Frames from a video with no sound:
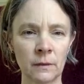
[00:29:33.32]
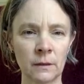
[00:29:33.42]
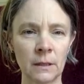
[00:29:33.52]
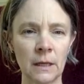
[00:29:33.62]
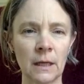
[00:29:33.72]

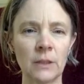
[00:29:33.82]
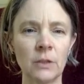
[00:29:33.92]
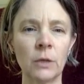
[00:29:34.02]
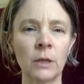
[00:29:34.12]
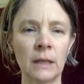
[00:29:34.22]
Yeah.
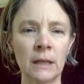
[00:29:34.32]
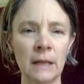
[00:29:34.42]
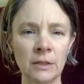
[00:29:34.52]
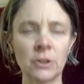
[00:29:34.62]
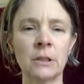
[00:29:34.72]
You are
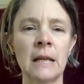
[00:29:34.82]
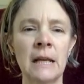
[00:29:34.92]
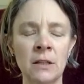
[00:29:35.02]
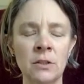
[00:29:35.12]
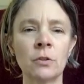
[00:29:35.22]
connection
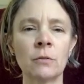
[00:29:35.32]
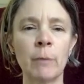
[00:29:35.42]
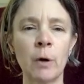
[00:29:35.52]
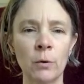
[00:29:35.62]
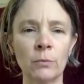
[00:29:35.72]
in your
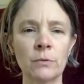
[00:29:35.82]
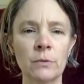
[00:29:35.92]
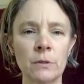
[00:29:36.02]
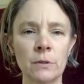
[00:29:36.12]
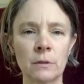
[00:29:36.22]

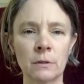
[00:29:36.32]
bones.